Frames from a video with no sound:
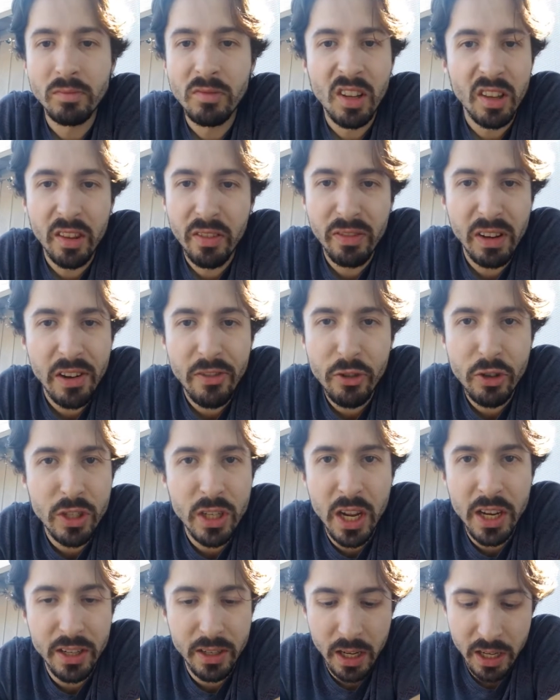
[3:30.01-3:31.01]
The flavor is
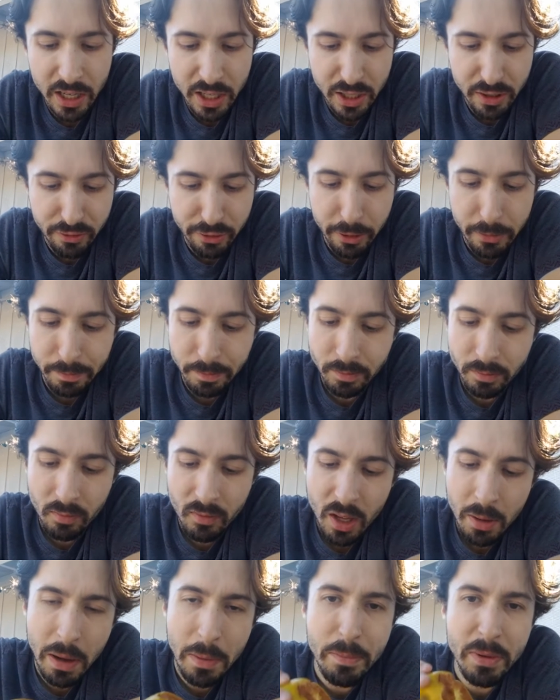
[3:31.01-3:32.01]
not any different.
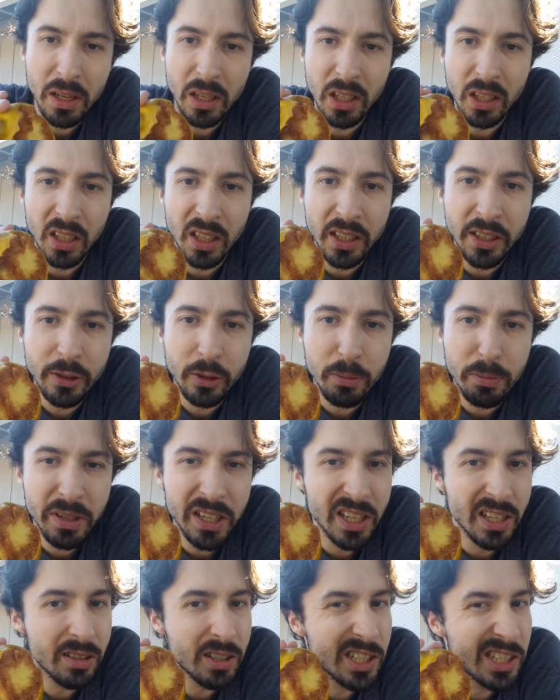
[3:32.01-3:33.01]
It might be a little
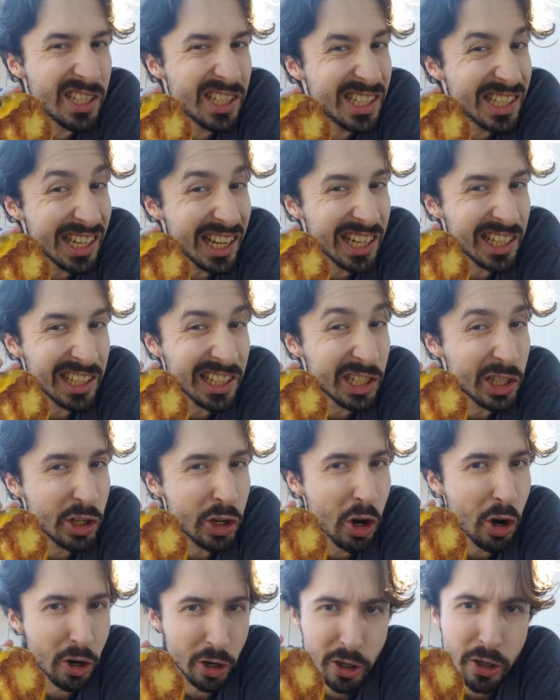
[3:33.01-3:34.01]
bit slightly
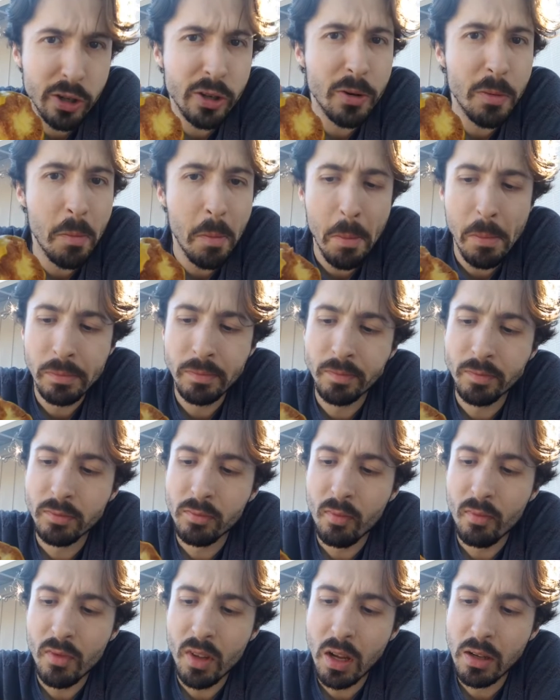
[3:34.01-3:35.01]
tartar
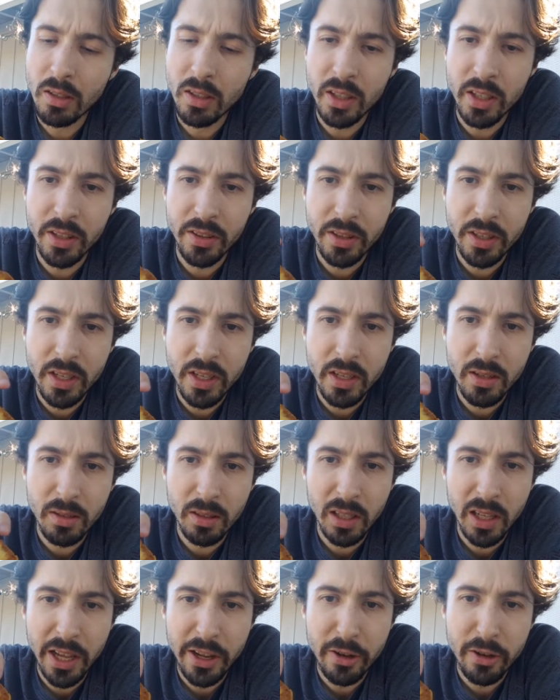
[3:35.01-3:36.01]
in the
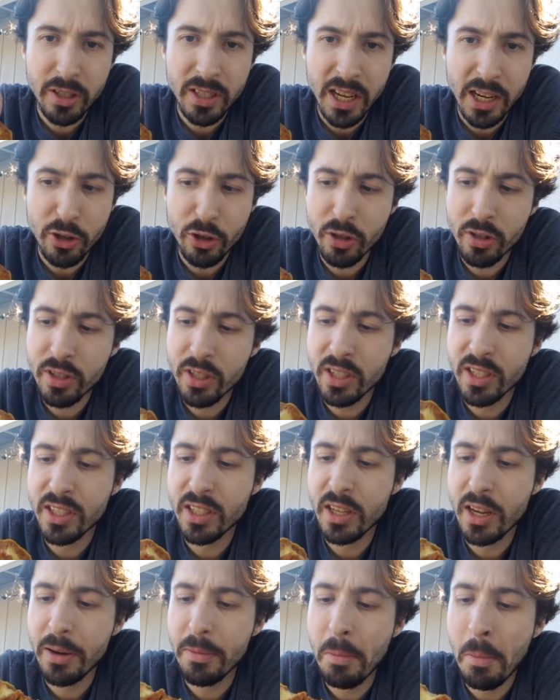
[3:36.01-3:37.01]
lighter sections
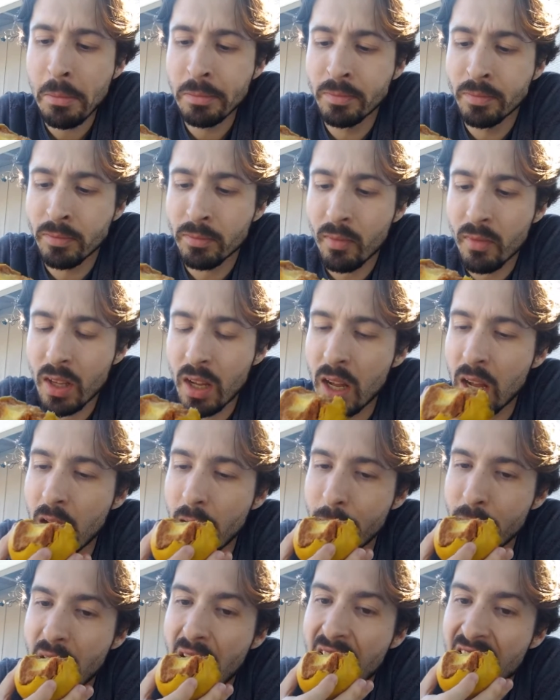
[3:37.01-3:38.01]
inside,
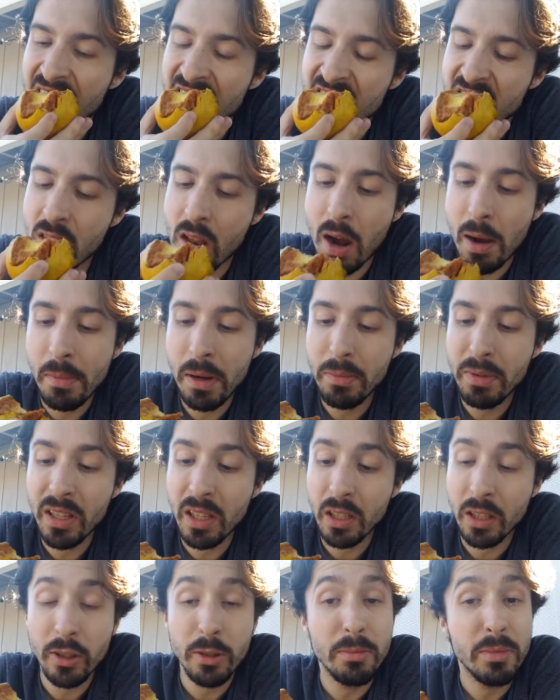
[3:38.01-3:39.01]
and maybe a
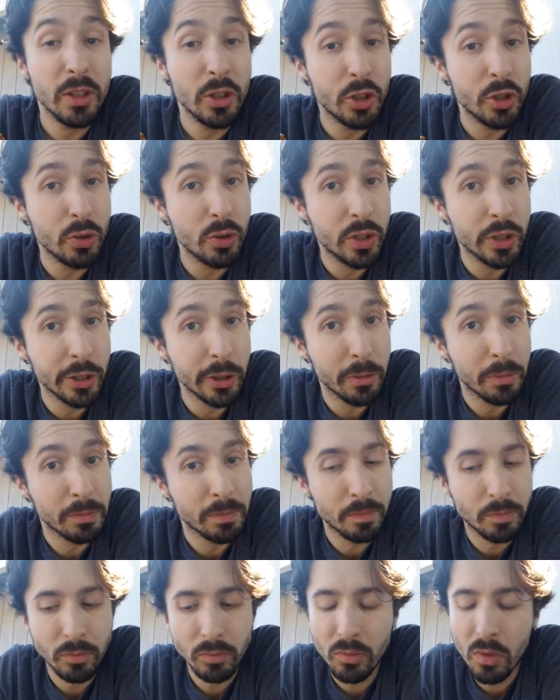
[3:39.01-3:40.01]
little bit juicier,
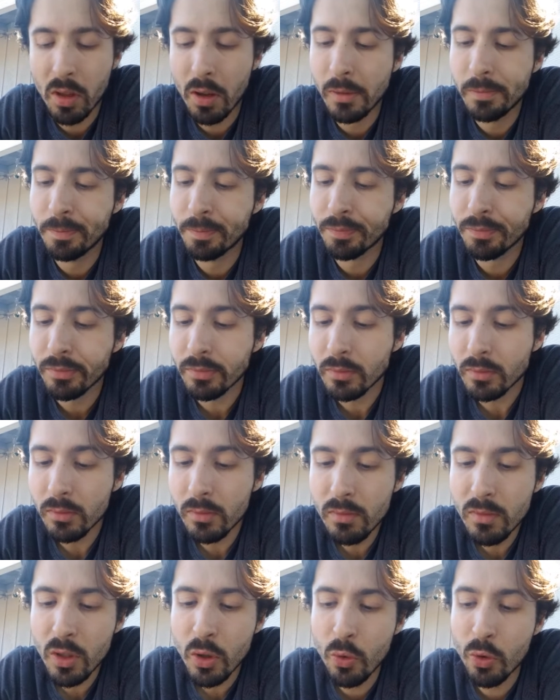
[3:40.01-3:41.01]

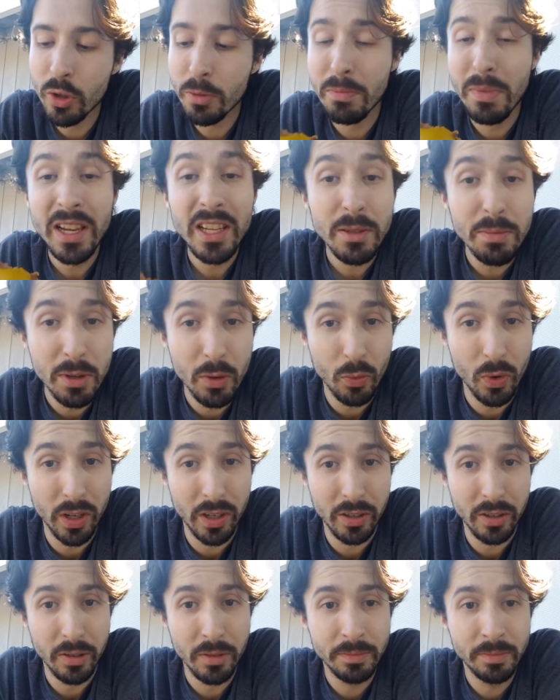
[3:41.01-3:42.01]
which makes me
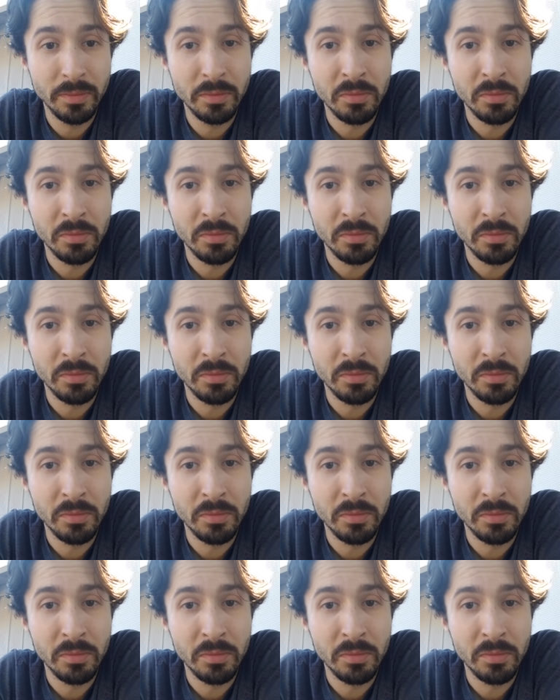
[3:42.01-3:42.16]
wonder